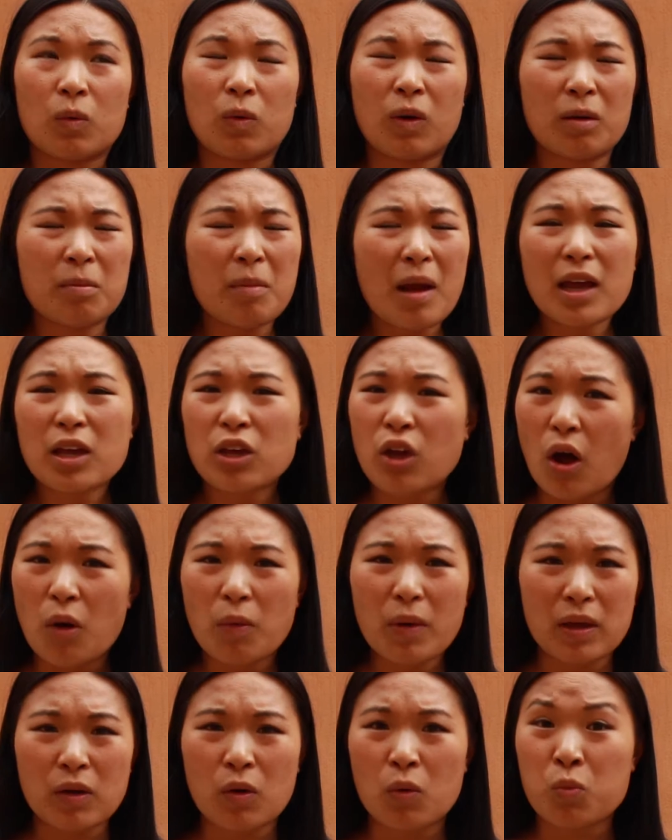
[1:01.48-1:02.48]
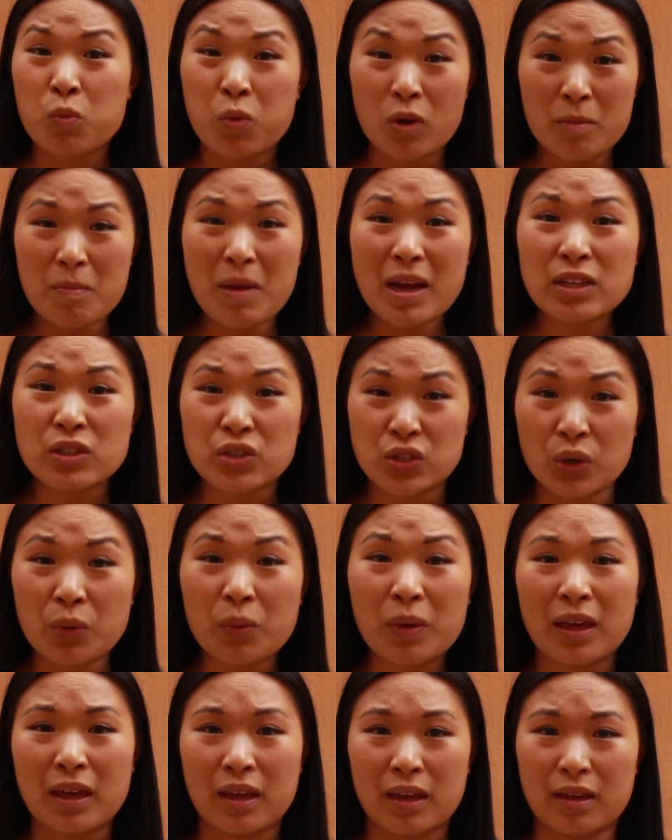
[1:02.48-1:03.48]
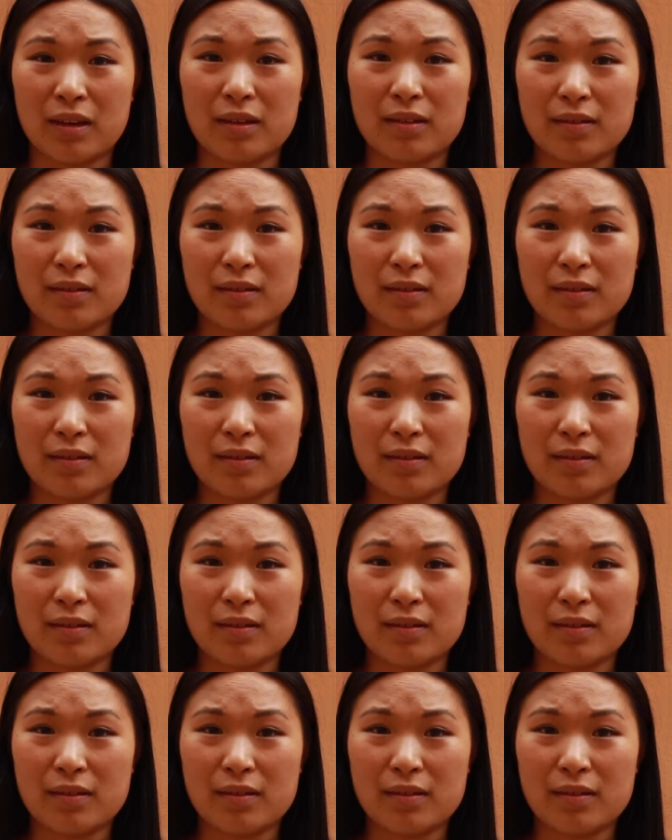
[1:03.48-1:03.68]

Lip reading: where am I going? Or what am I doing?